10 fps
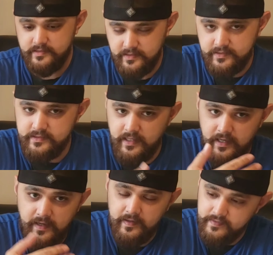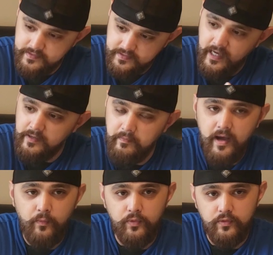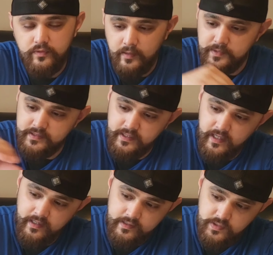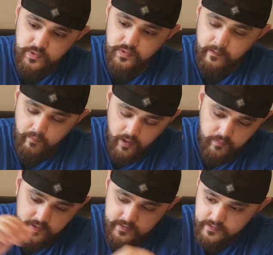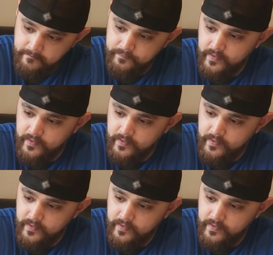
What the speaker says: This is kind of my world. I'm just getting into the bourbons.